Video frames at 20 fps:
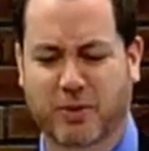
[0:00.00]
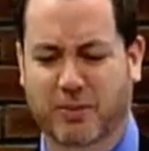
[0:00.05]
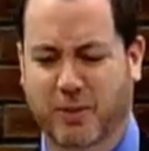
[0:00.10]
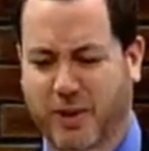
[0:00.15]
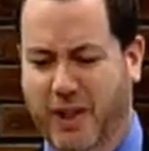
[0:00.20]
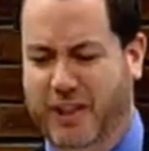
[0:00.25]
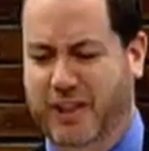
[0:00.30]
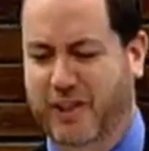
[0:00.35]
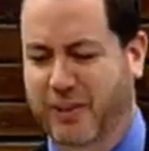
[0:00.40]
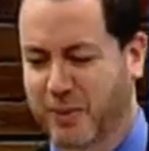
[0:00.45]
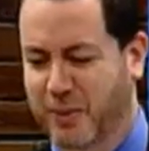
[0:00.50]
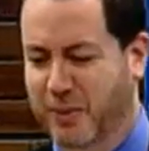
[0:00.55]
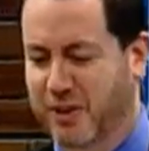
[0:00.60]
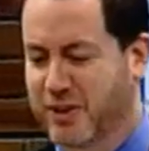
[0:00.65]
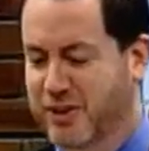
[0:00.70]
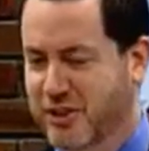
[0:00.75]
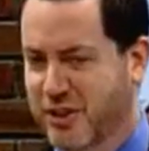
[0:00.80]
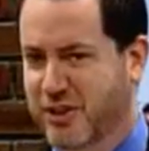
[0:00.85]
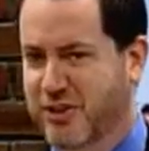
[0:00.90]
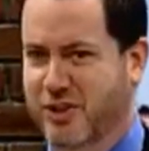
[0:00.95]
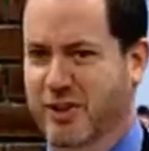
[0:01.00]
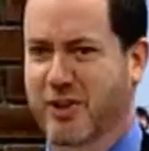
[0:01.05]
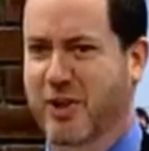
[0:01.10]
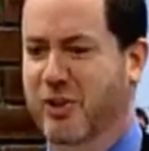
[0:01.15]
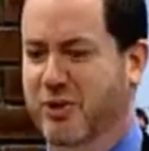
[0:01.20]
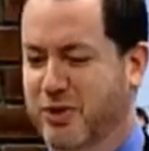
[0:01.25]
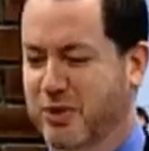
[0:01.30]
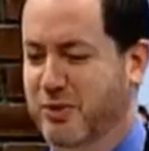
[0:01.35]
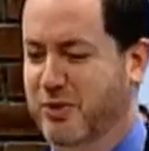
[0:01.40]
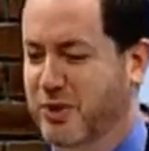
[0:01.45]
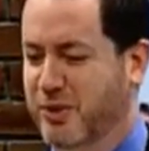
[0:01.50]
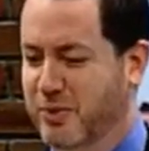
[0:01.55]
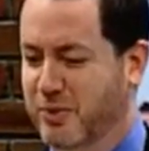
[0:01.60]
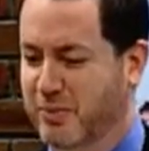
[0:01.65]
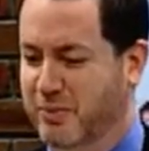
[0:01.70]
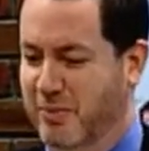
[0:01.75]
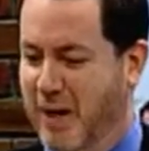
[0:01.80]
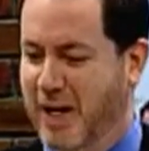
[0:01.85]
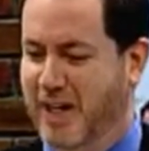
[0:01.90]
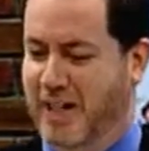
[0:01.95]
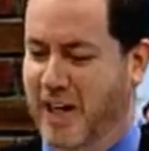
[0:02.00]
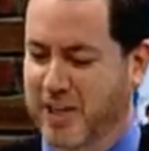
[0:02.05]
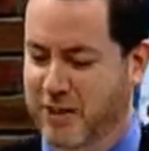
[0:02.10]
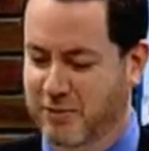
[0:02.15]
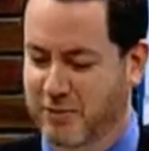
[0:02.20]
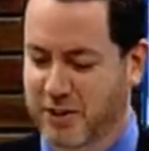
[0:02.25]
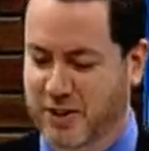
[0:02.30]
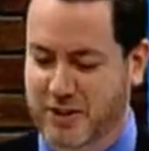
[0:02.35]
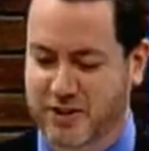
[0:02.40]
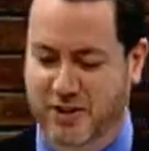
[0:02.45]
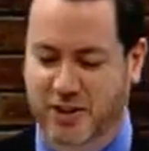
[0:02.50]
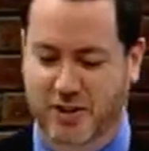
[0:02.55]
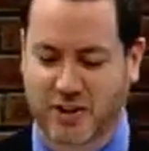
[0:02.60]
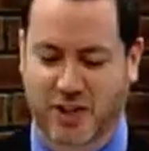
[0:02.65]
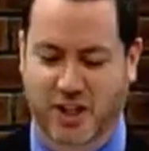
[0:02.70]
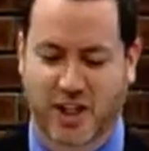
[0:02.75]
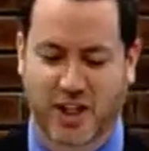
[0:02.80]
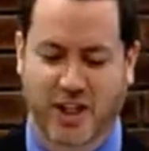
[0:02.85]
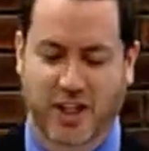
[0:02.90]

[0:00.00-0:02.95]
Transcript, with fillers: molecular research and those who do my kind of research.